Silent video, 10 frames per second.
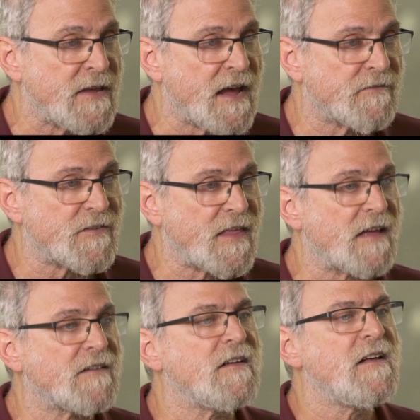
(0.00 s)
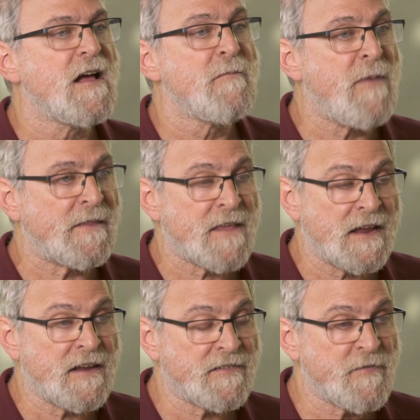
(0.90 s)
be after that. But the
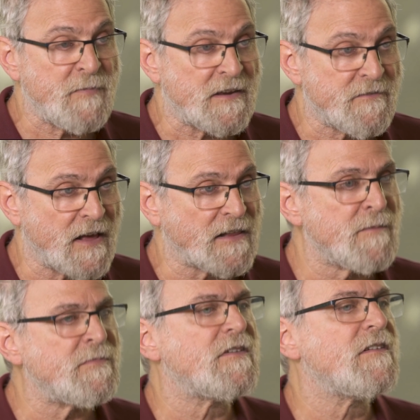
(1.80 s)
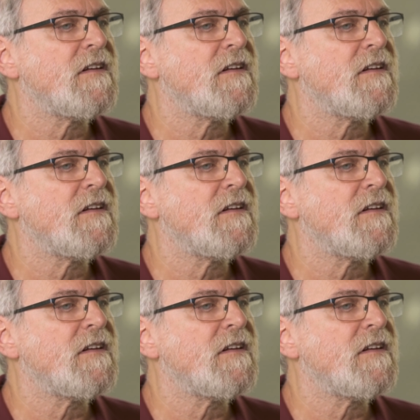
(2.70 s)
ideas have been developed.